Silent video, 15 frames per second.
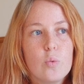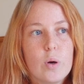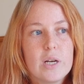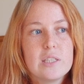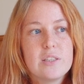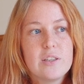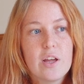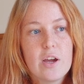
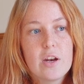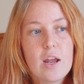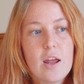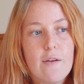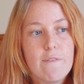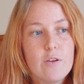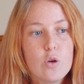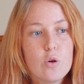was that
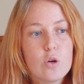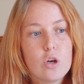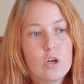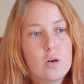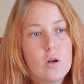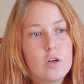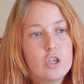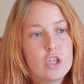if you could
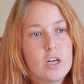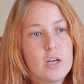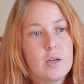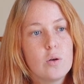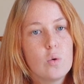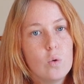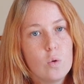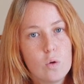not check
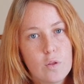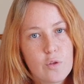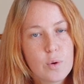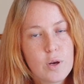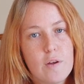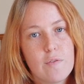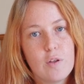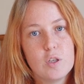all
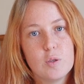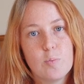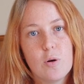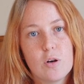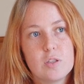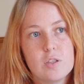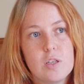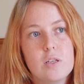three of those
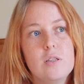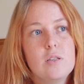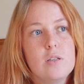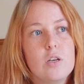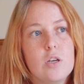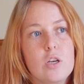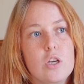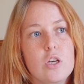boxes,
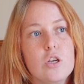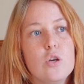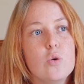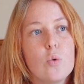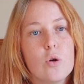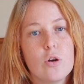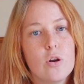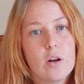you
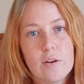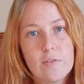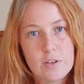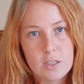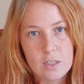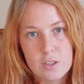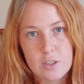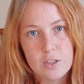were not even
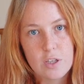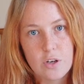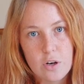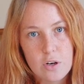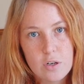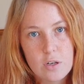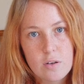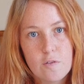
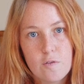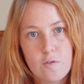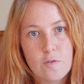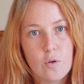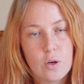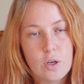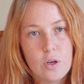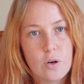considered
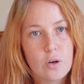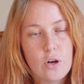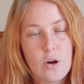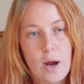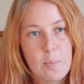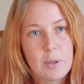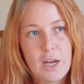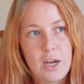for your, your
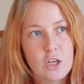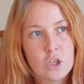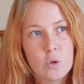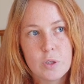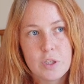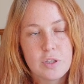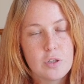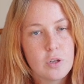application
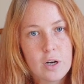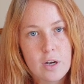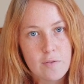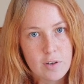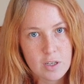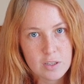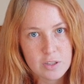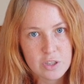was not
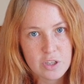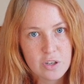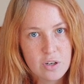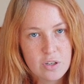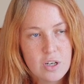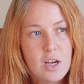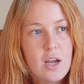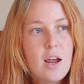even considered.
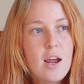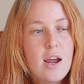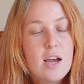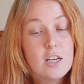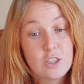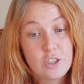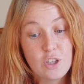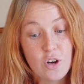
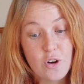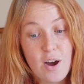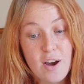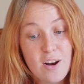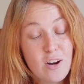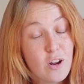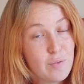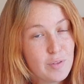So I
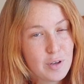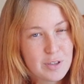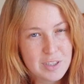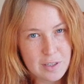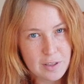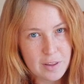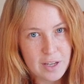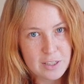don't know if they're
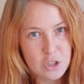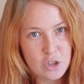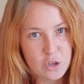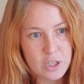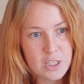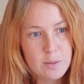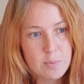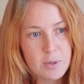still that
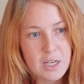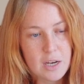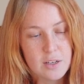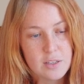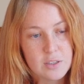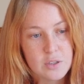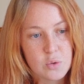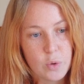strict
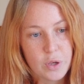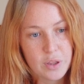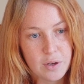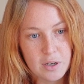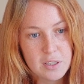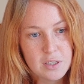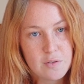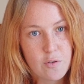because with
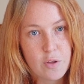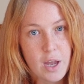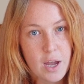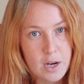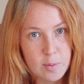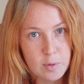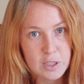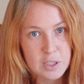us for the
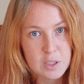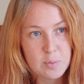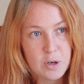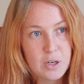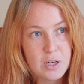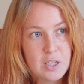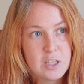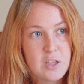animal
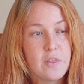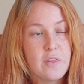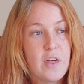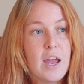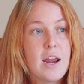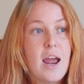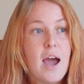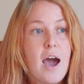experience,
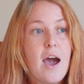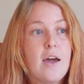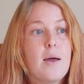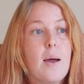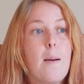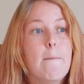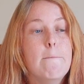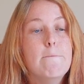they had
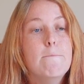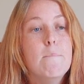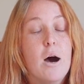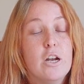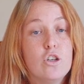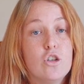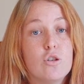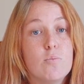a
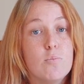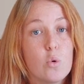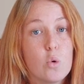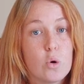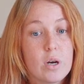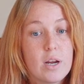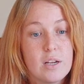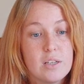much
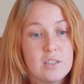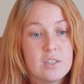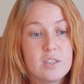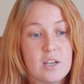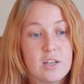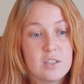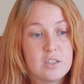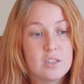more
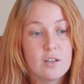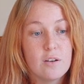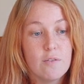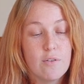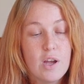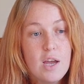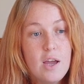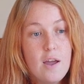extensive